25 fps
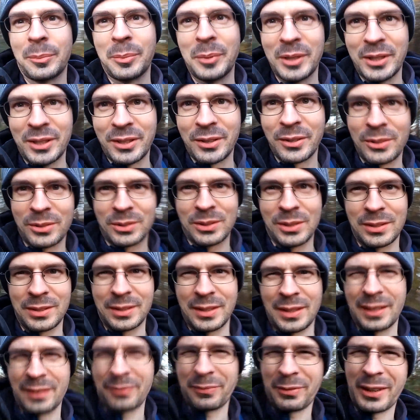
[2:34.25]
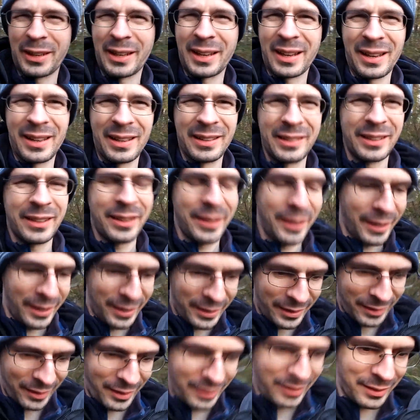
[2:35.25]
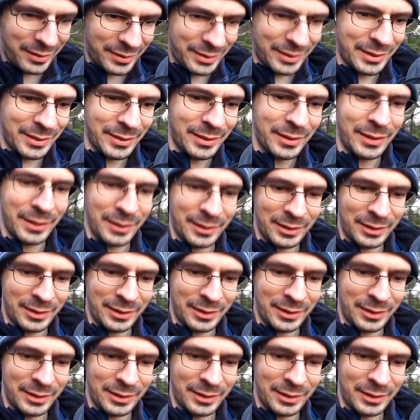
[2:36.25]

I'll be curious to see if I got anything out of this.